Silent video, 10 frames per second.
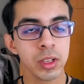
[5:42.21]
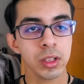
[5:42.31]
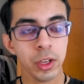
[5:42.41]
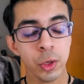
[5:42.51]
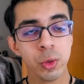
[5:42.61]

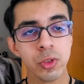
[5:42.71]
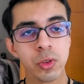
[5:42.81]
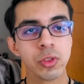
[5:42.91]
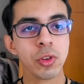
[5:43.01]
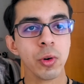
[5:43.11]
A user
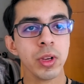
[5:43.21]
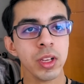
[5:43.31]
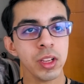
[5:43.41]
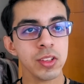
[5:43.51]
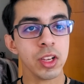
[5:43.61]
story
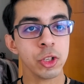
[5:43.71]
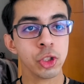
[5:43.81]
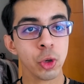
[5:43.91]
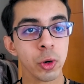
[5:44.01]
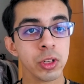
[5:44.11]
is a
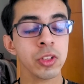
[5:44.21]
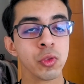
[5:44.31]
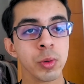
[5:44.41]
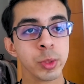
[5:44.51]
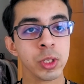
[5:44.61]
short
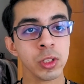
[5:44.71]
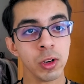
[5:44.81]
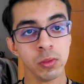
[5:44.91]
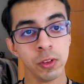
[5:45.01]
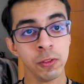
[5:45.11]
description
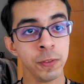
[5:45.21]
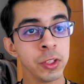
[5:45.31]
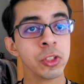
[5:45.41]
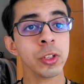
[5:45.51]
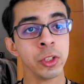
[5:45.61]
of a
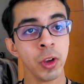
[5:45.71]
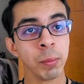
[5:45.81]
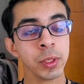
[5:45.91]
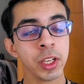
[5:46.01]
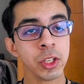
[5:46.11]
feature in your
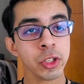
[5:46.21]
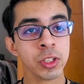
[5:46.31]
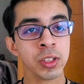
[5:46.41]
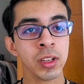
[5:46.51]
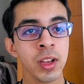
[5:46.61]

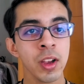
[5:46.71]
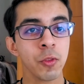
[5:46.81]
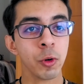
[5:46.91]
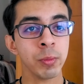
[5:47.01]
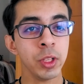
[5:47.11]
application
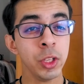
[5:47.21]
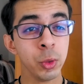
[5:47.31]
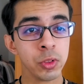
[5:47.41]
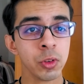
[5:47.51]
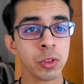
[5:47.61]
from the
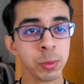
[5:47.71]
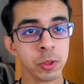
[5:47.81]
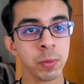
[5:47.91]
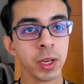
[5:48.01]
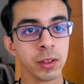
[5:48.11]
user's
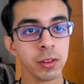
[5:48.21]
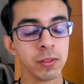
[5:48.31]
perspective.